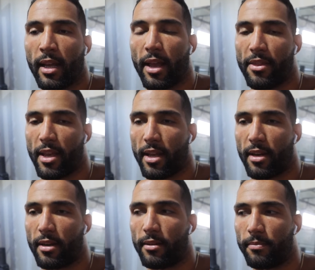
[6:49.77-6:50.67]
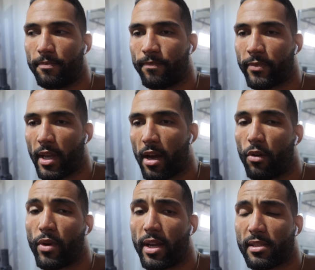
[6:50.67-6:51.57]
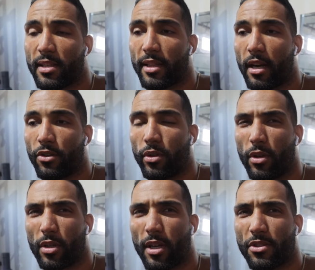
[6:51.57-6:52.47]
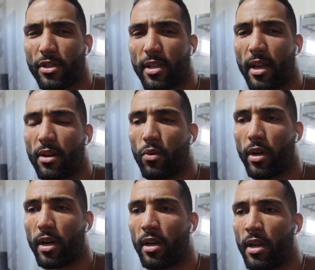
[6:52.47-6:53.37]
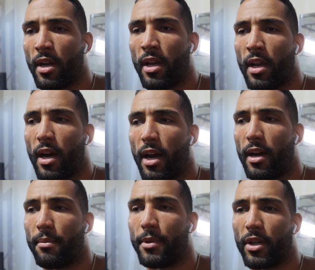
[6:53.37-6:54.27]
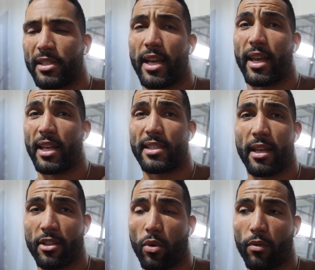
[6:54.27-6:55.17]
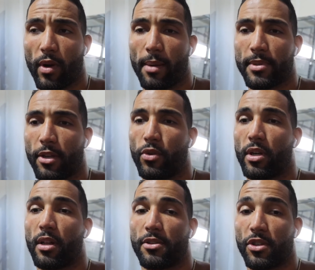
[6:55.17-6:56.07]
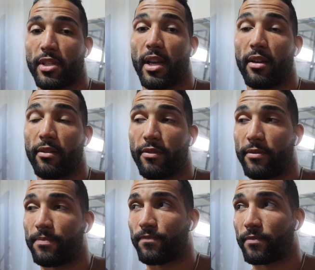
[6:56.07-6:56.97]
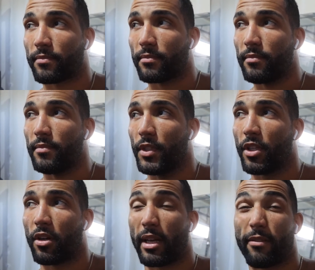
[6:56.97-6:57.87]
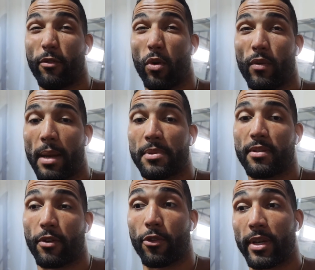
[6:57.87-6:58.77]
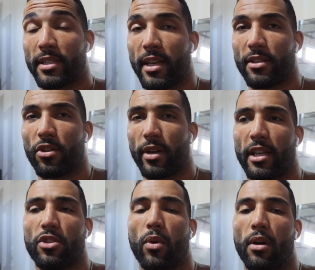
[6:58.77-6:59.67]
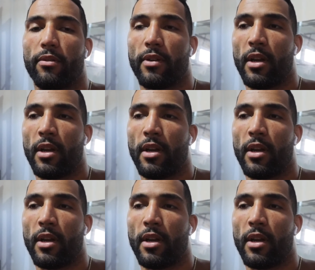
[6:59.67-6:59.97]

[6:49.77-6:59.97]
And then I'll rest, and then I'll do a little cluster set where, you know, let's say I get 10, 12 reps, I'll do a cluster set of, you know, like 4 reps for 3 sets, so I'll get 12.